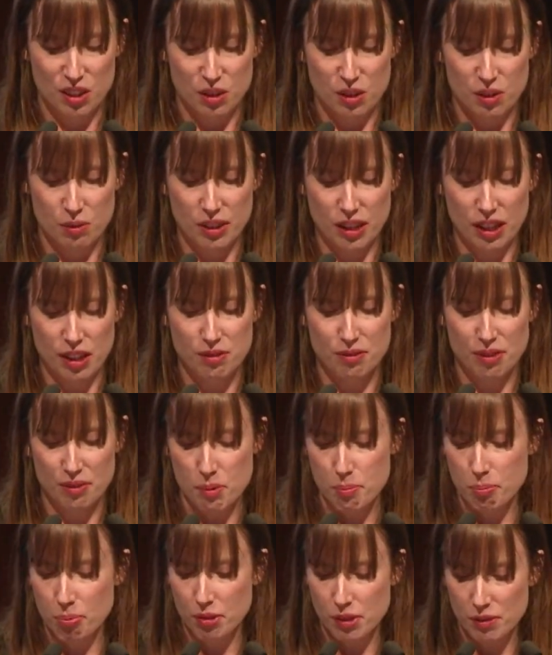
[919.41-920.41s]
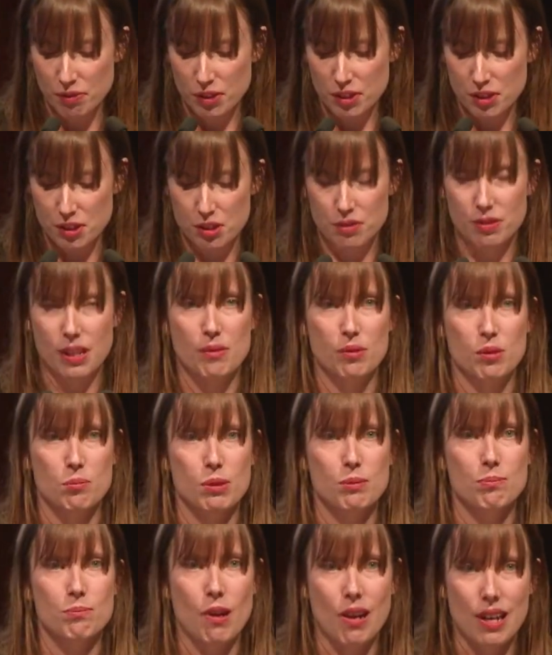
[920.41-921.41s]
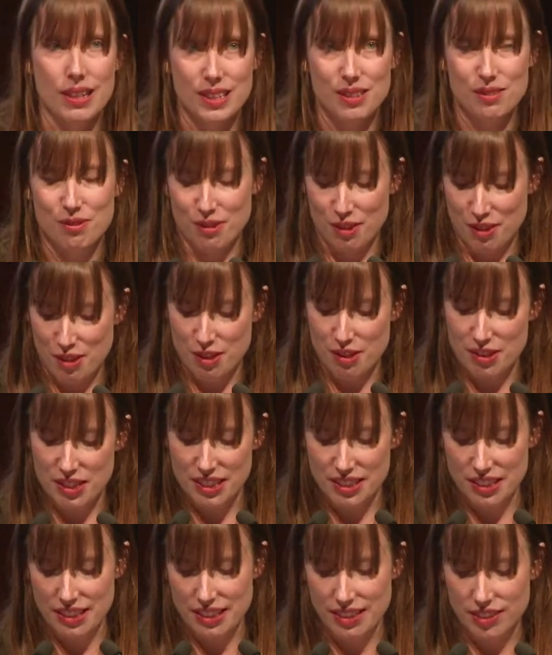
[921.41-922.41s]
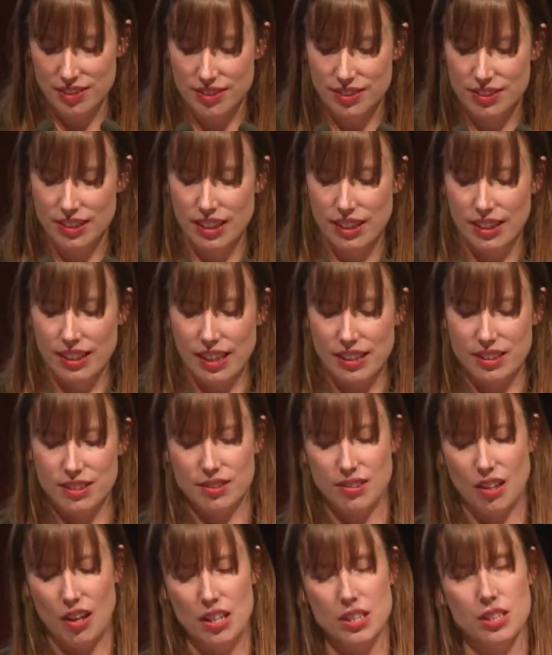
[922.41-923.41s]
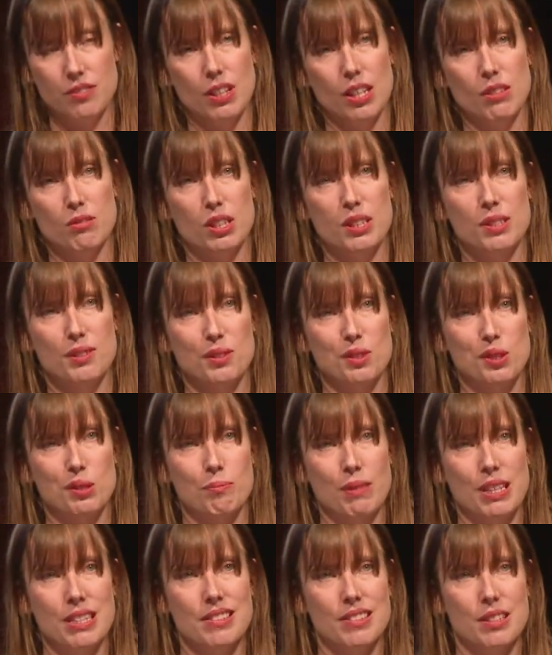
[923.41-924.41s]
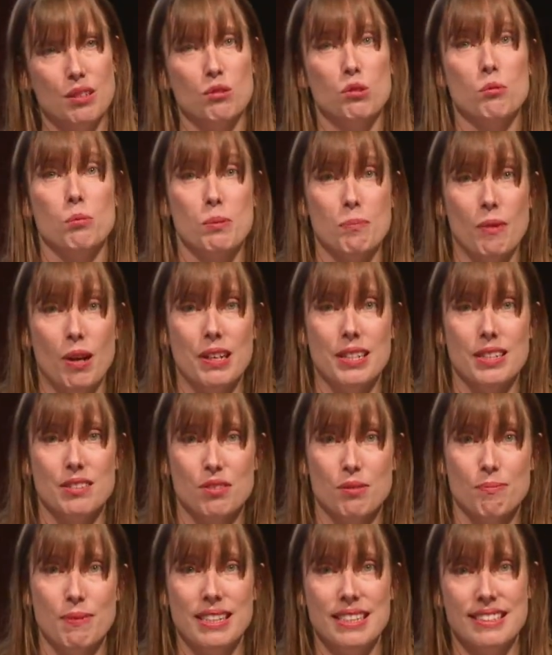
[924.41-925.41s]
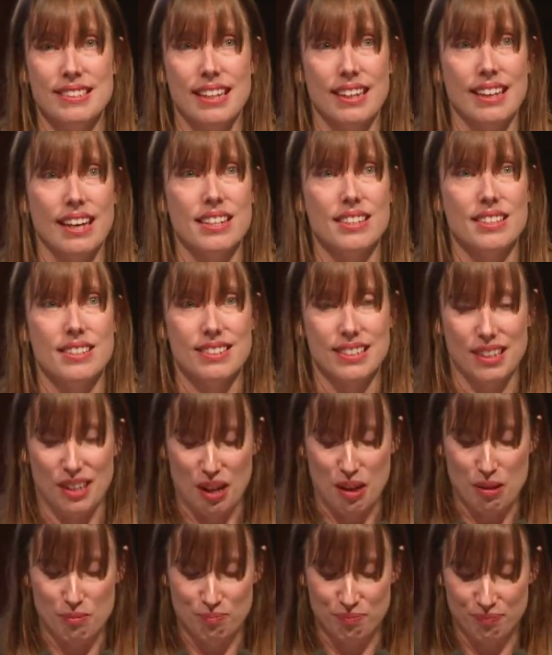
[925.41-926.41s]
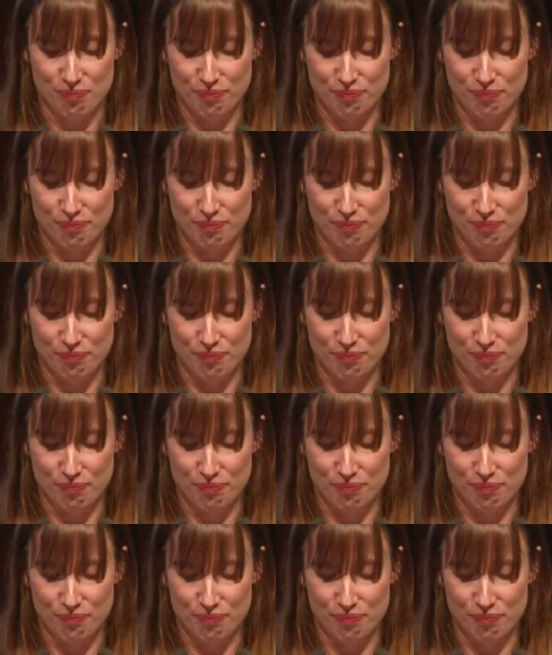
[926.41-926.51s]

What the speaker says: We have the privilege of having been mining for 30 years, and the size of our resource means that we'll be mining for many decades to come.